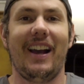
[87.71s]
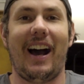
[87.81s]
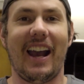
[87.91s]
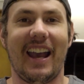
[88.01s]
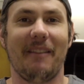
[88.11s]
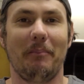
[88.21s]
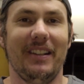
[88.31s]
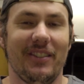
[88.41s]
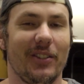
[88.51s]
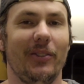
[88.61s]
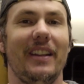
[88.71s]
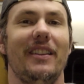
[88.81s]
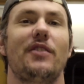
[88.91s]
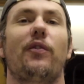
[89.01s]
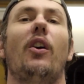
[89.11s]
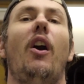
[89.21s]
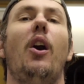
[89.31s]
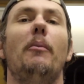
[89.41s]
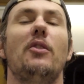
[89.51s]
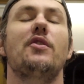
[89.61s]
I have been doing this for
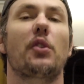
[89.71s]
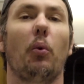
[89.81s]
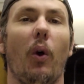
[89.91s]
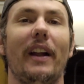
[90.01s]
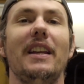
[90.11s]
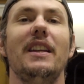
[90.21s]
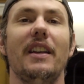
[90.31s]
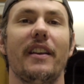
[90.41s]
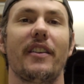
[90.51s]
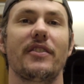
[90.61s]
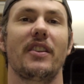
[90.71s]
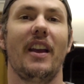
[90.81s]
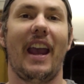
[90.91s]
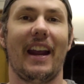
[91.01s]
almost 20 years,